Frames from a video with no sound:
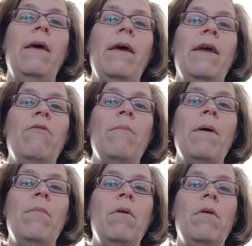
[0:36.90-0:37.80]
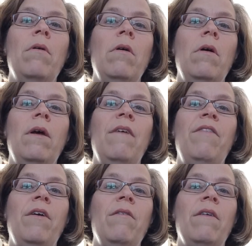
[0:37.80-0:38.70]
And remember,
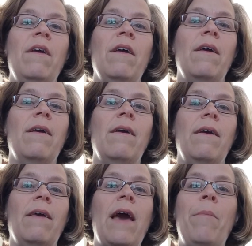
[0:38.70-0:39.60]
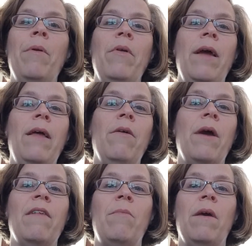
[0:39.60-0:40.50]
if there's a capital A, there
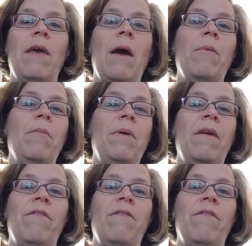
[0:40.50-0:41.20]
has to be a capital B.